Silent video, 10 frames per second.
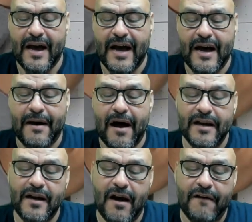
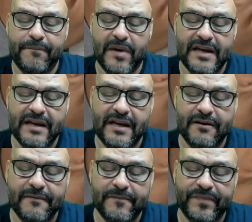On and off button
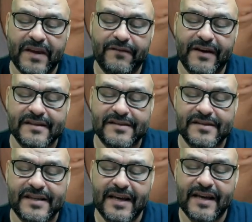here, if you guys
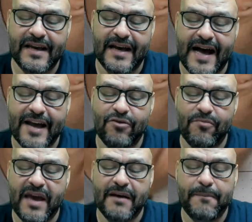can see it.
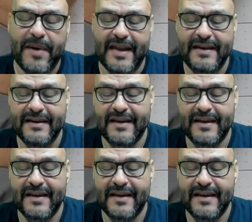IOGEAR pen.